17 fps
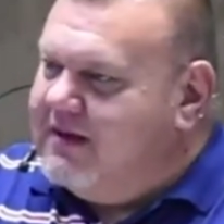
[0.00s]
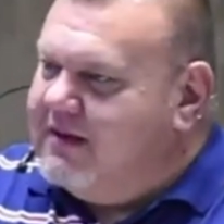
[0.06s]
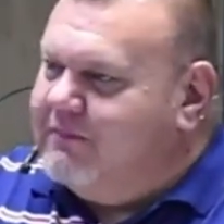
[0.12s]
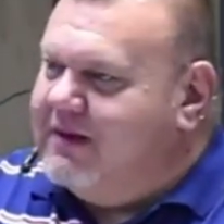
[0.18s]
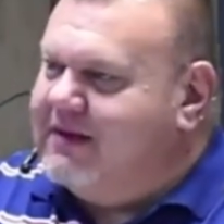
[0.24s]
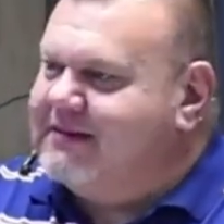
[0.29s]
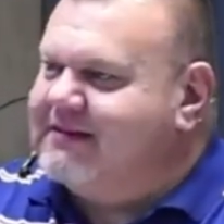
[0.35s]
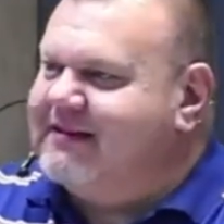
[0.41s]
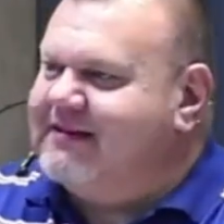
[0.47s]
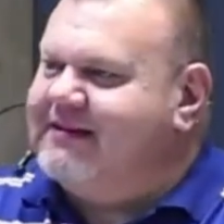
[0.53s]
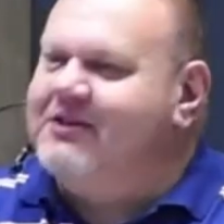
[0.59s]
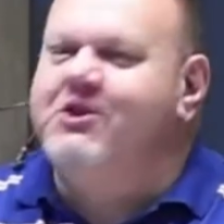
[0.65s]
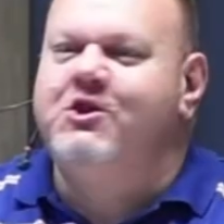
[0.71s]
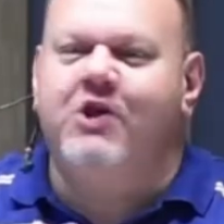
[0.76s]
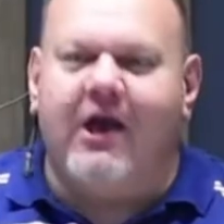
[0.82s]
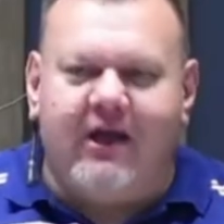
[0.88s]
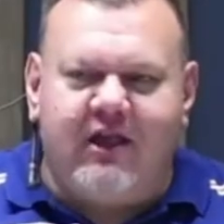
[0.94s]
But the
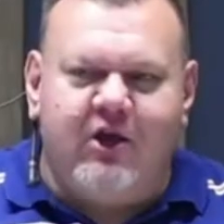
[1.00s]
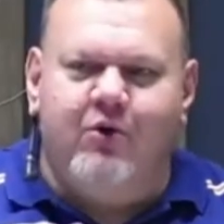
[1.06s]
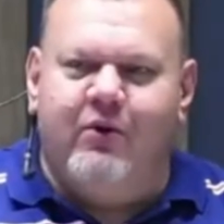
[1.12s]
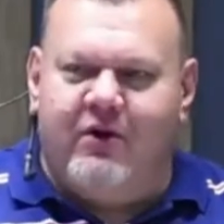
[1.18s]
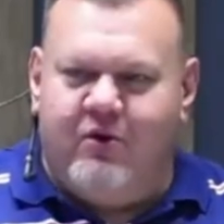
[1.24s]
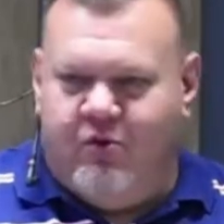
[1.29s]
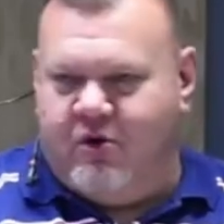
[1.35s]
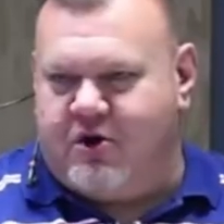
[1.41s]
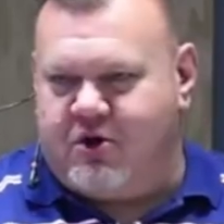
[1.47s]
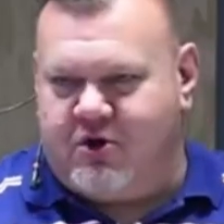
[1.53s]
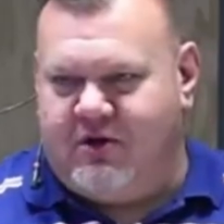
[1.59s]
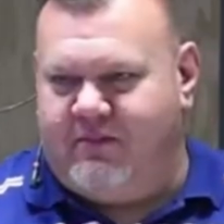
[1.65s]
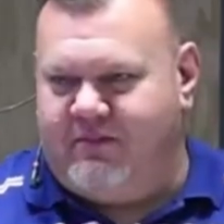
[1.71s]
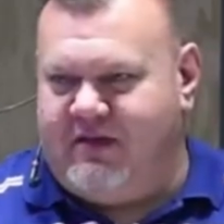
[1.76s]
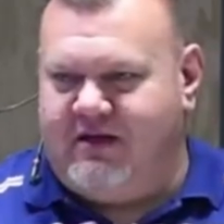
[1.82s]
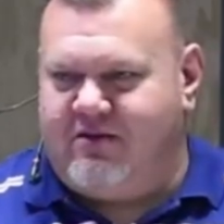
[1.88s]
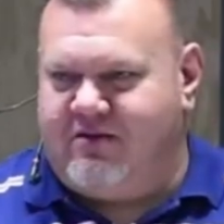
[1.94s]
genuine
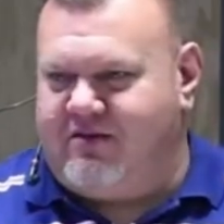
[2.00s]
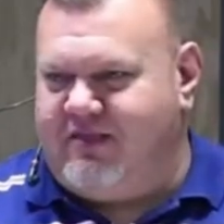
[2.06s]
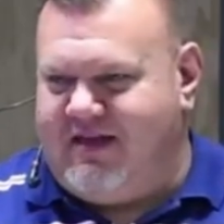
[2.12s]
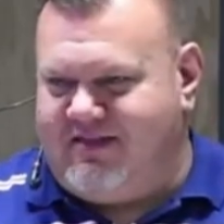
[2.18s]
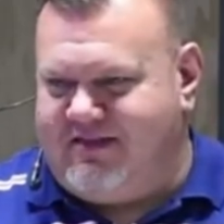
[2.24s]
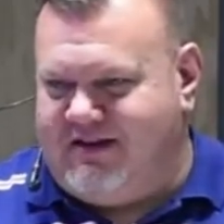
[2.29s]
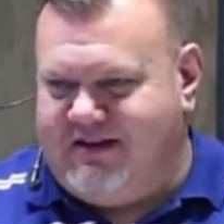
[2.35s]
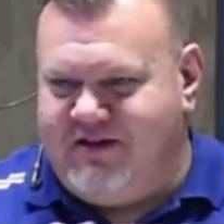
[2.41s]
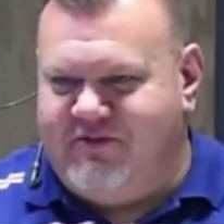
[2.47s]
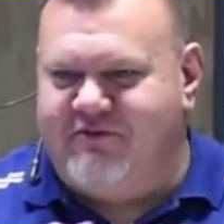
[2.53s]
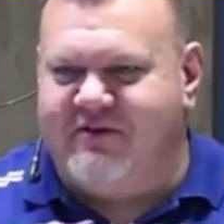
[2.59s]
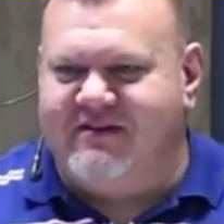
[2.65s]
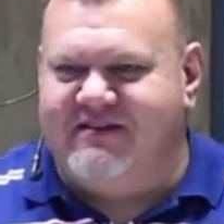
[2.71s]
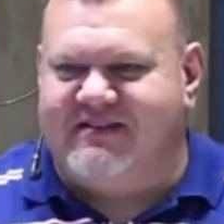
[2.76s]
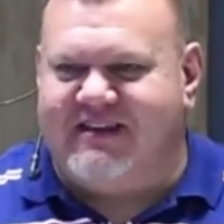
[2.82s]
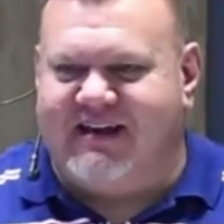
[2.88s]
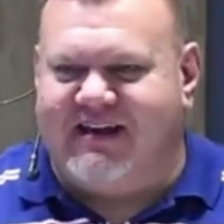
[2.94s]
worship, that's, that's a
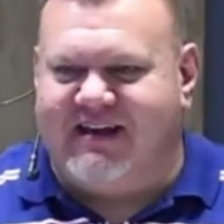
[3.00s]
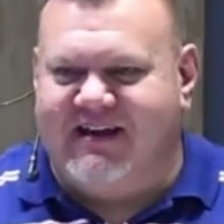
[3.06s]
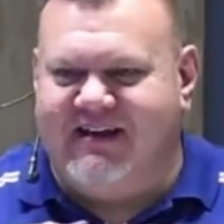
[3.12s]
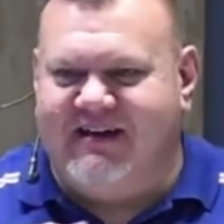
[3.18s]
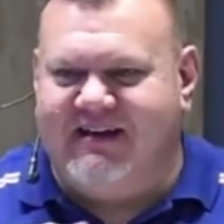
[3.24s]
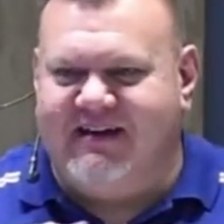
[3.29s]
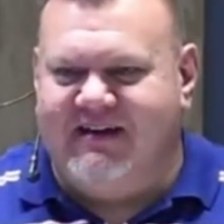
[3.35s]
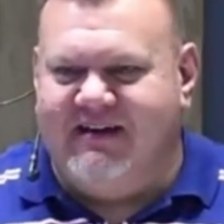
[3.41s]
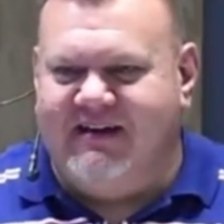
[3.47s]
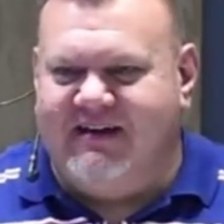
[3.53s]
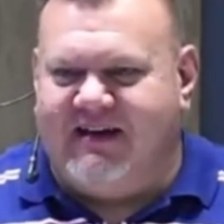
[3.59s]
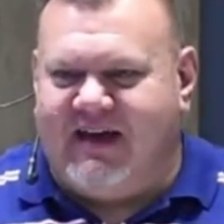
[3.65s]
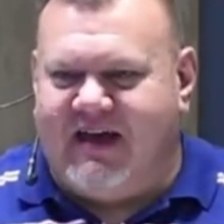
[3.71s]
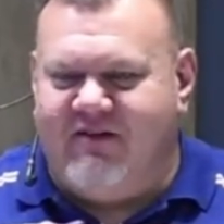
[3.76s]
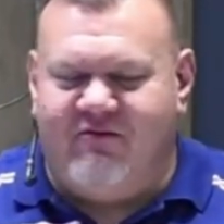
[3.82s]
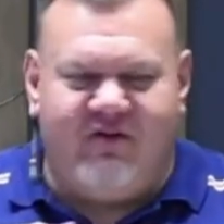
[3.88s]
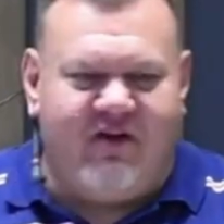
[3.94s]
different thing, eh?
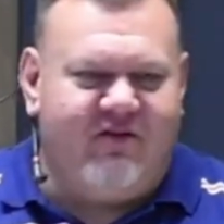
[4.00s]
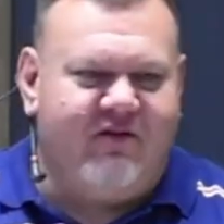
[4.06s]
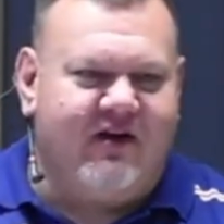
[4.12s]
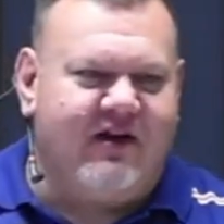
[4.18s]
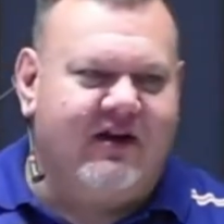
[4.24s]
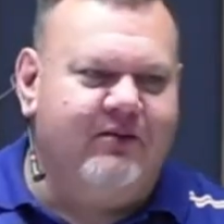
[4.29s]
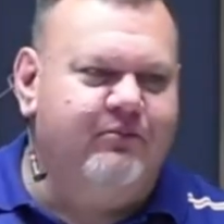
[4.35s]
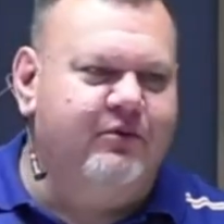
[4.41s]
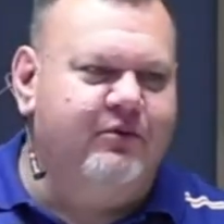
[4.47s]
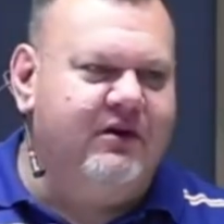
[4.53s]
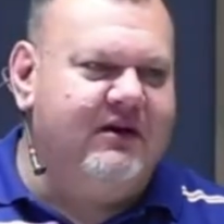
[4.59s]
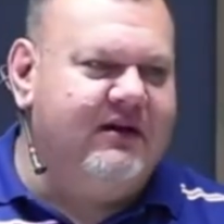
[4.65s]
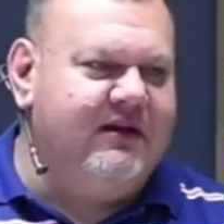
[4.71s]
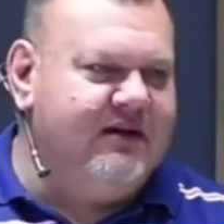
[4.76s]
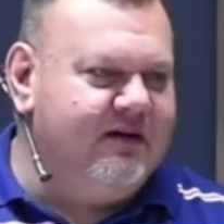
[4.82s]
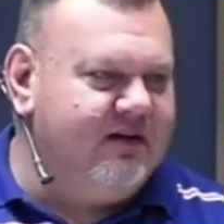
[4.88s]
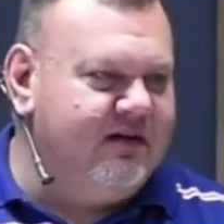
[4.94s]
If, if I can put
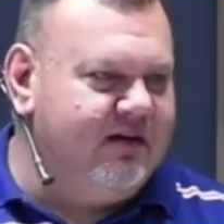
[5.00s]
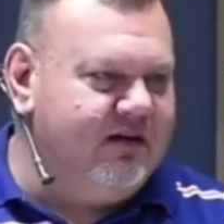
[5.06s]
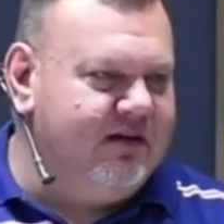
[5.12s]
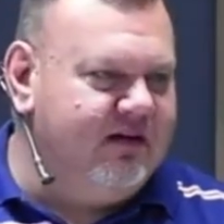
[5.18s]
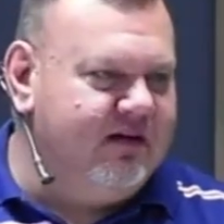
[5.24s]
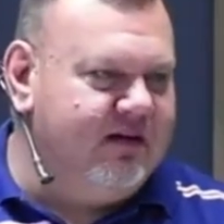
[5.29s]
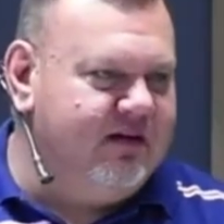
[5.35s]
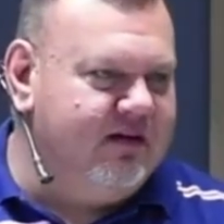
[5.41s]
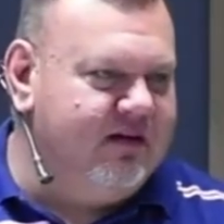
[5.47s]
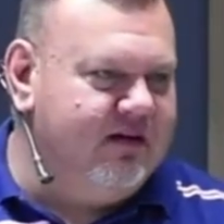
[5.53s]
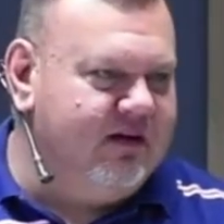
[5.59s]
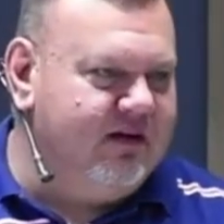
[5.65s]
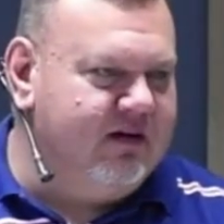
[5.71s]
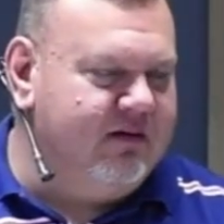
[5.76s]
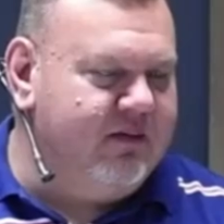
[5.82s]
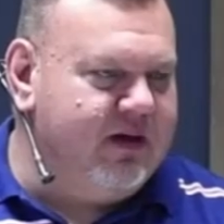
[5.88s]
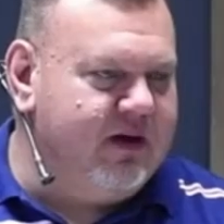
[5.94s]
it in a, in a, in a,
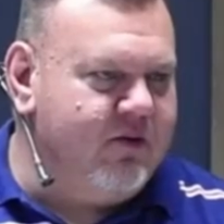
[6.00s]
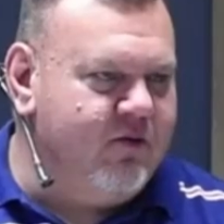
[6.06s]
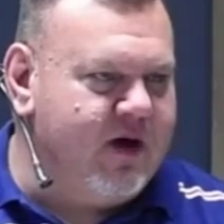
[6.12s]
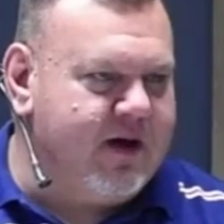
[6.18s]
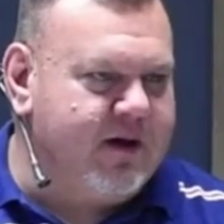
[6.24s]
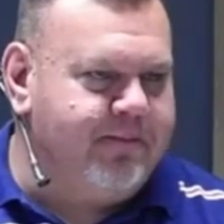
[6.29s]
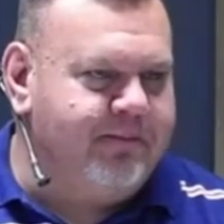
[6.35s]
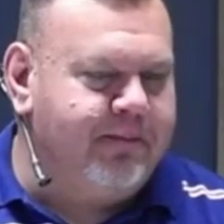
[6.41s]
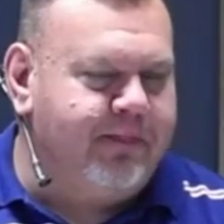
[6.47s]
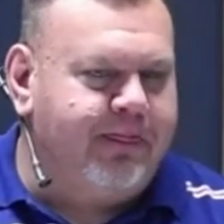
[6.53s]
in a better way.